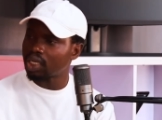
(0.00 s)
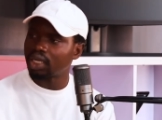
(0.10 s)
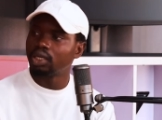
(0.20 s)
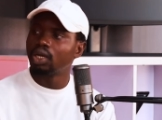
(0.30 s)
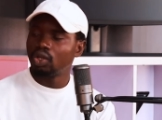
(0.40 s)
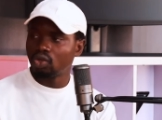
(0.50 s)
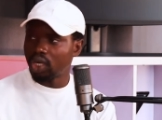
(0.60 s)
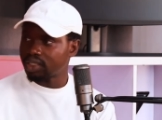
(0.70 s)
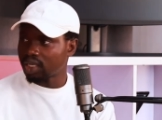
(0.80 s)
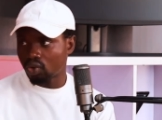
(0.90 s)
And you
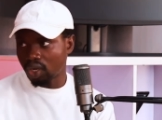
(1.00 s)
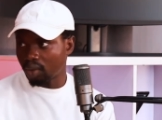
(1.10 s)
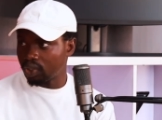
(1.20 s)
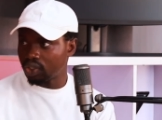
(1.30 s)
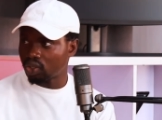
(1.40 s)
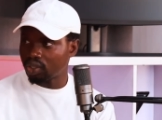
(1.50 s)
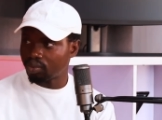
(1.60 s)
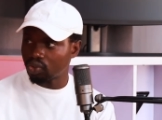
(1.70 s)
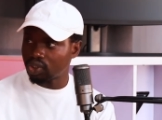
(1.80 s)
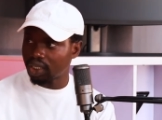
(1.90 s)
guys can collaborate on a
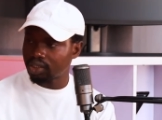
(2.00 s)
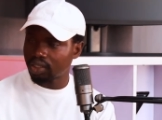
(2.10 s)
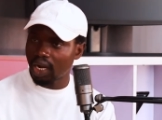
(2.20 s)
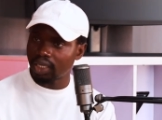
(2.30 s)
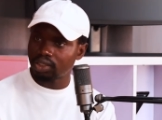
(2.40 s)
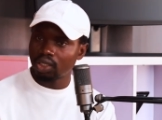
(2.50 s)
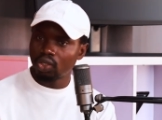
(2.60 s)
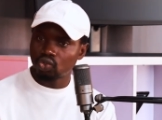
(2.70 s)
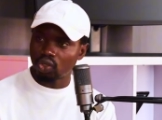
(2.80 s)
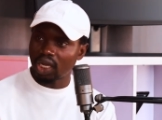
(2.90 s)
project, right?
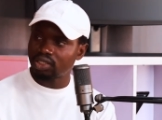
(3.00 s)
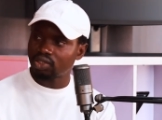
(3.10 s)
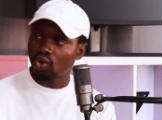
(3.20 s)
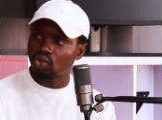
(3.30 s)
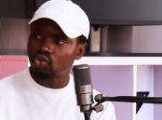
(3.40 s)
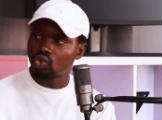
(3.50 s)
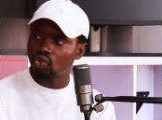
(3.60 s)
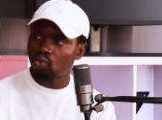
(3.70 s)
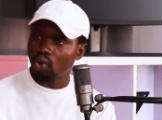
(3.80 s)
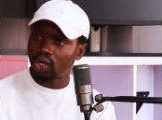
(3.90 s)
So that's also
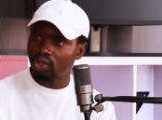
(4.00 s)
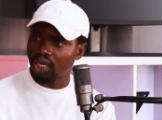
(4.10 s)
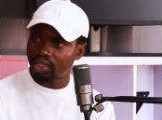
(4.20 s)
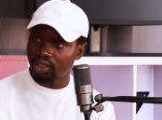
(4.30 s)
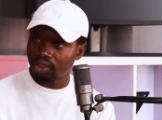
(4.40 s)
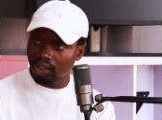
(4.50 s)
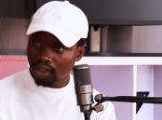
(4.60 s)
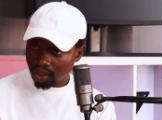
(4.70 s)
one other thing.